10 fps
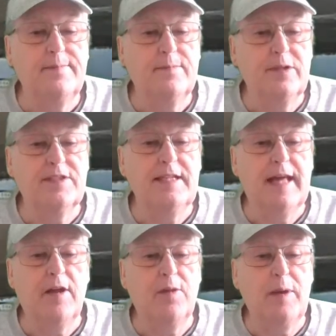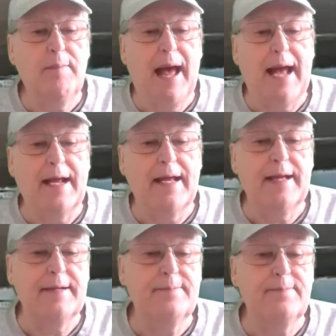You'll see that on the way back
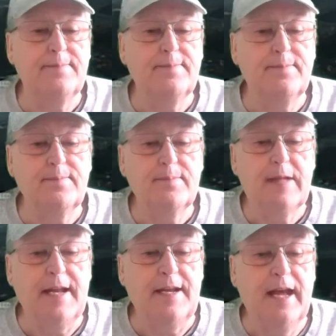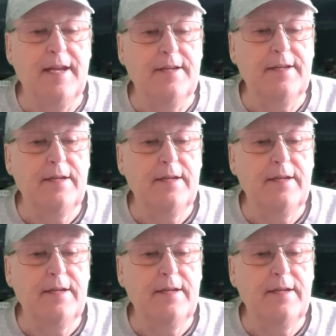at night.